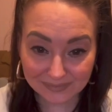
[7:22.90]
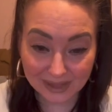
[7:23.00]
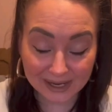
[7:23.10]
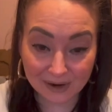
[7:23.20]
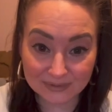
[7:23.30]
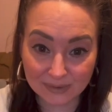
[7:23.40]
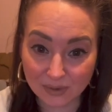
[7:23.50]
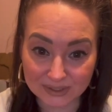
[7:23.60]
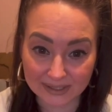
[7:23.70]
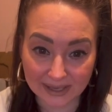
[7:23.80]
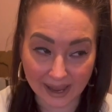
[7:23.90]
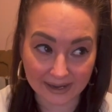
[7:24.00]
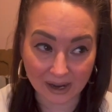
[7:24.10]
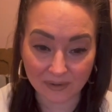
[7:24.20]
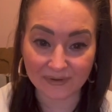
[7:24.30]
he obviously wasn't getting
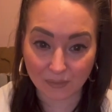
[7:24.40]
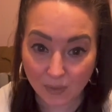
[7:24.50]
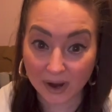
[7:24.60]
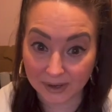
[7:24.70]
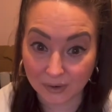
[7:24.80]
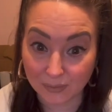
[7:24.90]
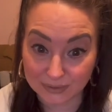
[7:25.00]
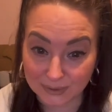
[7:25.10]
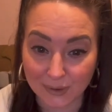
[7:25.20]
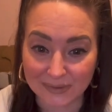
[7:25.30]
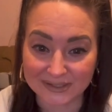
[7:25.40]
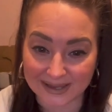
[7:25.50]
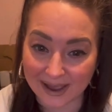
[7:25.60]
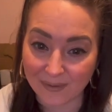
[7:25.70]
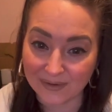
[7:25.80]
out of it what he was hoping to
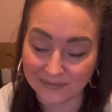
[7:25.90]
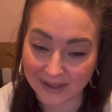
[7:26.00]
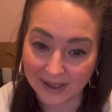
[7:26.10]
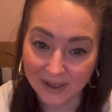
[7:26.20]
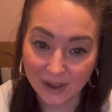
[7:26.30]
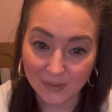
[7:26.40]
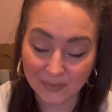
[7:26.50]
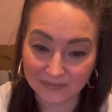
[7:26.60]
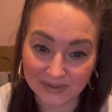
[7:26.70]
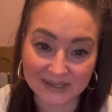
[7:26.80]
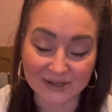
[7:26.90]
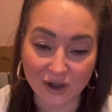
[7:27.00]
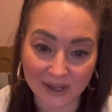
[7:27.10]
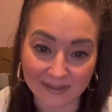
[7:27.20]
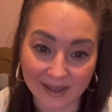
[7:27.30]
get out of it with these
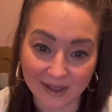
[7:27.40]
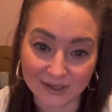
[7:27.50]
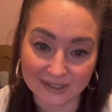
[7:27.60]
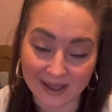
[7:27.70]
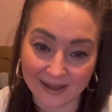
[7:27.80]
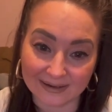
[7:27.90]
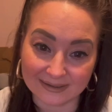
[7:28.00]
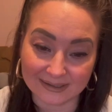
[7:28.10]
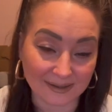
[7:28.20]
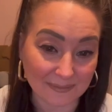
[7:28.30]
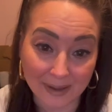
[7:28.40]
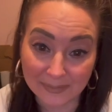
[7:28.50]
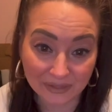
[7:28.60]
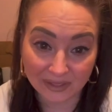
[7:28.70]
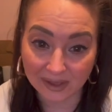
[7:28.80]
cocky letters and the map
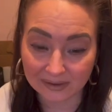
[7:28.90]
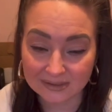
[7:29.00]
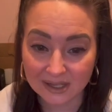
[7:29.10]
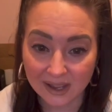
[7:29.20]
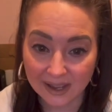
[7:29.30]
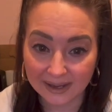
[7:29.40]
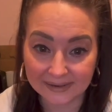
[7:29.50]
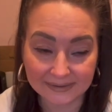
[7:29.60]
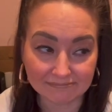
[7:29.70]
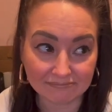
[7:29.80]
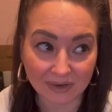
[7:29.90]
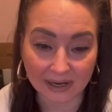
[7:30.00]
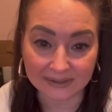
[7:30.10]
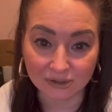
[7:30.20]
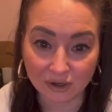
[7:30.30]
and things. I
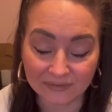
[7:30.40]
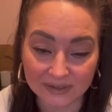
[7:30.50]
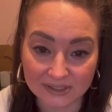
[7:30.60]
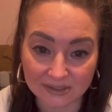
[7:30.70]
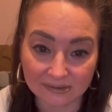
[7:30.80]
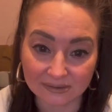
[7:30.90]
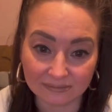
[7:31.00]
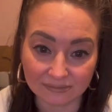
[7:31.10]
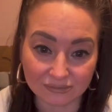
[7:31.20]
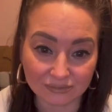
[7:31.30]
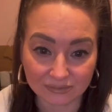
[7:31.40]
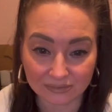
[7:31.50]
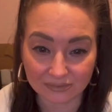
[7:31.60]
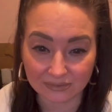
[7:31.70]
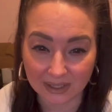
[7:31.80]
don't know if he'd
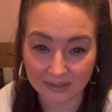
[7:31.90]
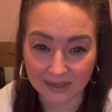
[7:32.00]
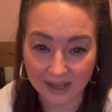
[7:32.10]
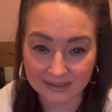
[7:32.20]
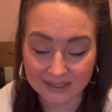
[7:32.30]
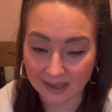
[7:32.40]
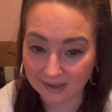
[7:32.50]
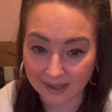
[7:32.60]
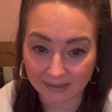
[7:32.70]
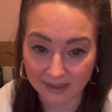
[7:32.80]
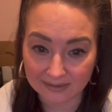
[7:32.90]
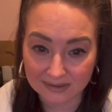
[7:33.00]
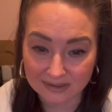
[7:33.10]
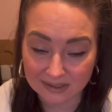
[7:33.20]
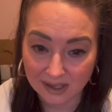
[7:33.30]
9-10 killings,